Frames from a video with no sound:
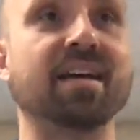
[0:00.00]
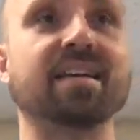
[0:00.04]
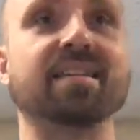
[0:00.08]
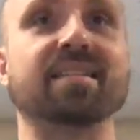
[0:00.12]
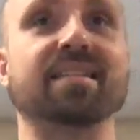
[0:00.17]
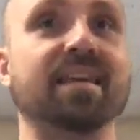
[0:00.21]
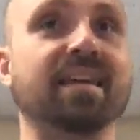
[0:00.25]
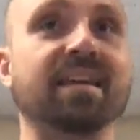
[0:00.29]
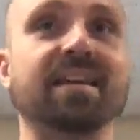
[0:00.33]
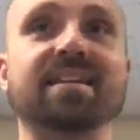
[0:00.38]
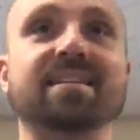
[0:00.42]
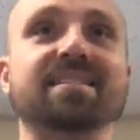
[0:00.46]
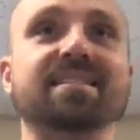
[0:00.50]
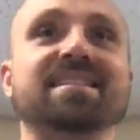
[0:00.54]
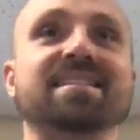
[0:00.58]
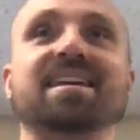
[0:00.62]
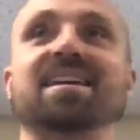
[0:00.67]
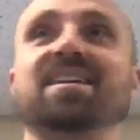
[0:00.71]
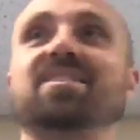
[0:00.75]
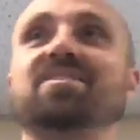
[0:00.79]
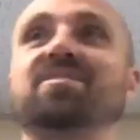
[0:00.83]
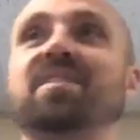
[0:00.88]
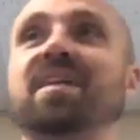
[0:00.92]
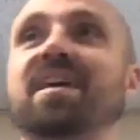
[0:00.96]
they didn't tell
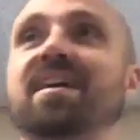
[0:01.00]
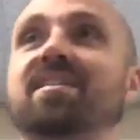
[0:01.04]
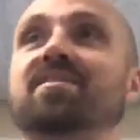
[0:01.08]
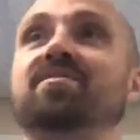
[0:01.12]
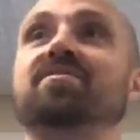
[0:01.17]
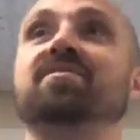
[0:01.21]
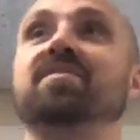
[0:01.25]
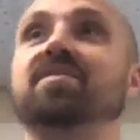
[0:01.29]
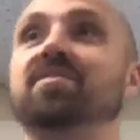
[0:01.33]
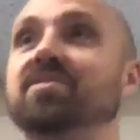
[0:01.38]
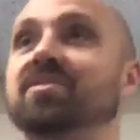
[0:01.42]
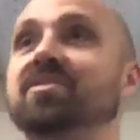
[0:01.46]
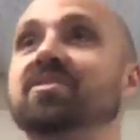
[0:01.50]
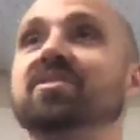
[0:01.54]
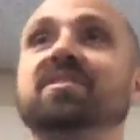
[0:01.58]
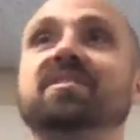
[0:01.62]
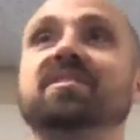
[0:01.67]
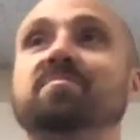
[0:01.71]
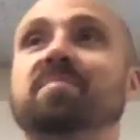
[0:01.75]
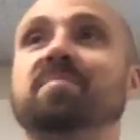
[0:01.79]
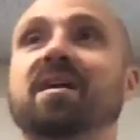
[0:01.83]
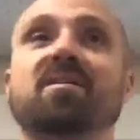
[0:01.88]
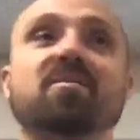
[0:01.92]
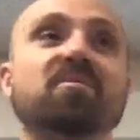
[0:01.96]
you how to feel good
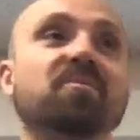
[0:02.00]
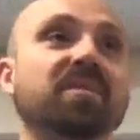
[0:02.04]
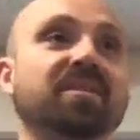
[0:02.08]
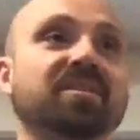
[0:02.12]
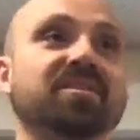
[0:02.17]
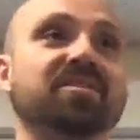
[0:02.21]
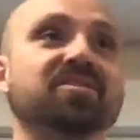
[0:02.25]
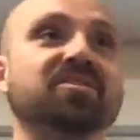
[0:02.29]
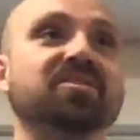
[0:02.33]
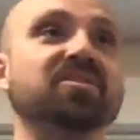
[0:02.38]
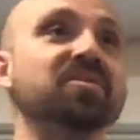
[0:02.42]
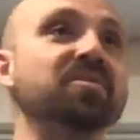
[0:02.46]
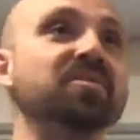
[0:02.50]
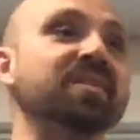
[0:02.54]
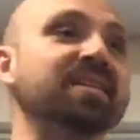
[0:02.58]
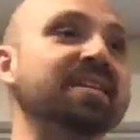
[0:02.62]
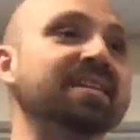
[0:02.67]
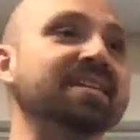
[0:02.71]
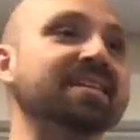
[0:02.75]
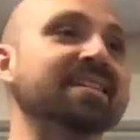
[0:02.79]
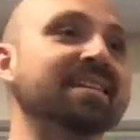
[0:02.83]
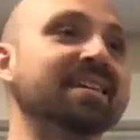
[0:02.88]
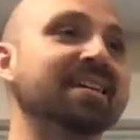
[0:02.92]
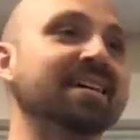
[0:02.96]
about what you're
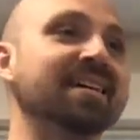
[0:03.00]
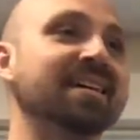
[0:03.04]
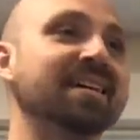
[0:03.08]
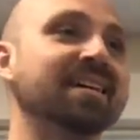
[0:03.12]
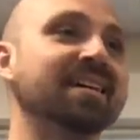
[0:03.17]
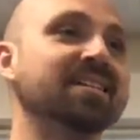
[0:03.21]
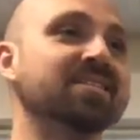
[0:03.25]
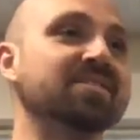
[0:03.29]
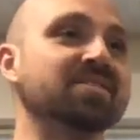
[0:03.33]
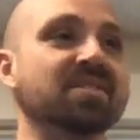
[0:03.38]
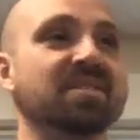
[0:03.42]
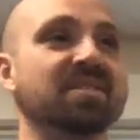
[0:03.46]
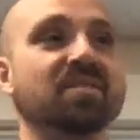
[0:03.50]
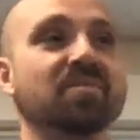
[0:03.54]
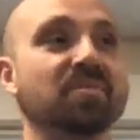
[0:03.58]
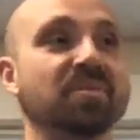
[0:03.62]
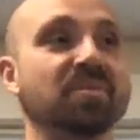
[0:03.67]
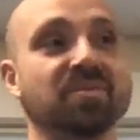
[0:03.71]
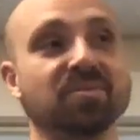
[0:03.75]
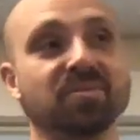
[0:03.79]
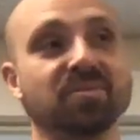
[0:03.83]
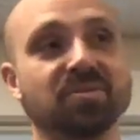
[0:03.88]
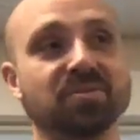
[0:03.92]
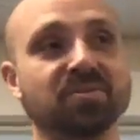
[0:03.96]
doing so that
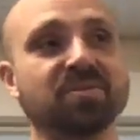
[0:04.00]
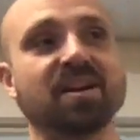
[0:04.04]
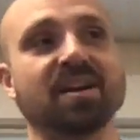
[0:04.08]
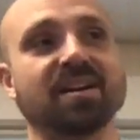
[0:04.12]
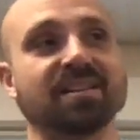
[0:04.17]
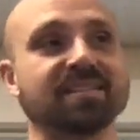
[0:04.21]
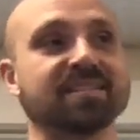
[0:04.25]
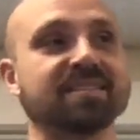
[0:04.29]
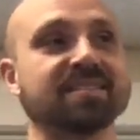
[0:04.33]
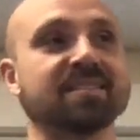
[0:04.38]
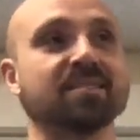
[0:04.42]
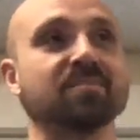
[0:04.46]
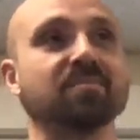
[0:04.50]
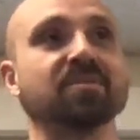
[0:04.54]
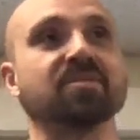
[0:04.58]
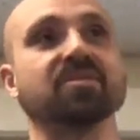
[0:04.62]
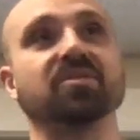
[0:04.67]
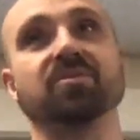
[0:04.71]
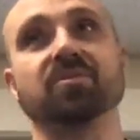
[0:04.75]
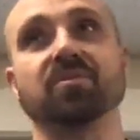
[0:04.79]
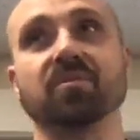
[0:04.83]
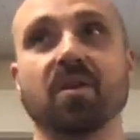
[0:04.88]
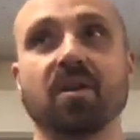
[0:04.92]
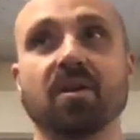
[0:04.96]
when you do talk to someone,
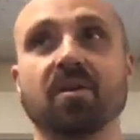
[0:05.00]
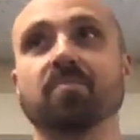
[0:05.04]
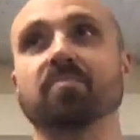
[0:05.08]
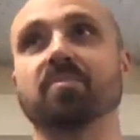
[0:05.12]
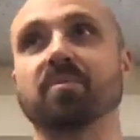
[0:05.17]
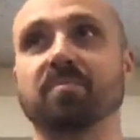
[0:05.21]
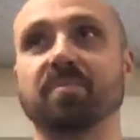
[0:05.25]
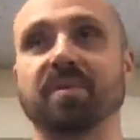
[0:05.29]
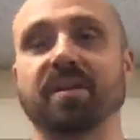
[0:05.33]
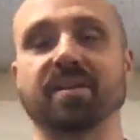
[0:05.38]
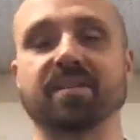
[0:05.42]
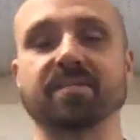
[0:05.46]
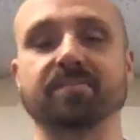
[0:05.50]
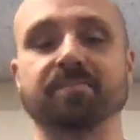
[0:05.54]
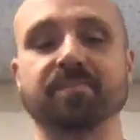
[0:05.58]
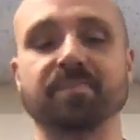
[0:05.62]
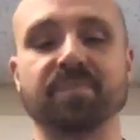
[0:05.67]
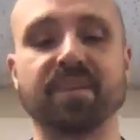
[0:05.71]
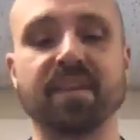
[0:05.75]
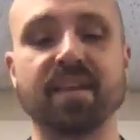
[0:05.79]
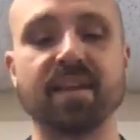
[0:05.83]
you are prepared.